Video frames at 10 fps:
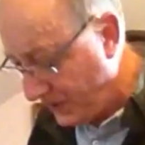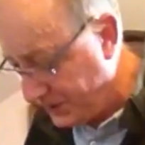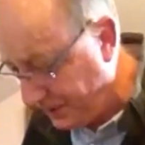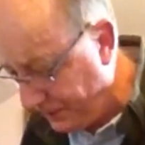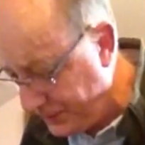
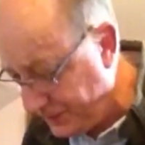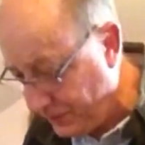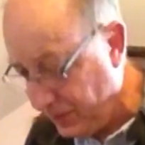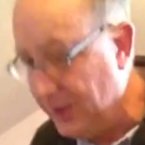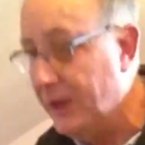So first
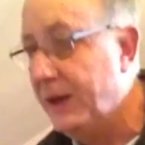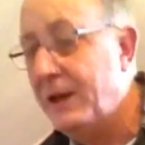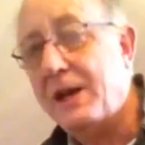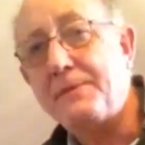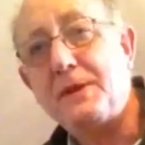of all,
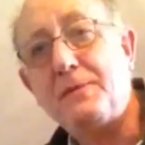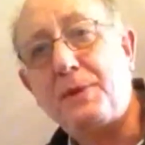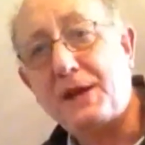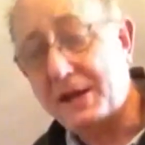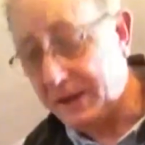I'm going to
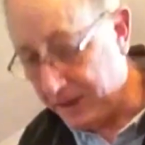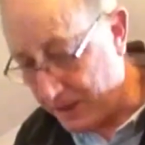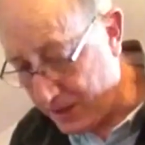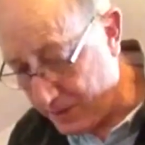play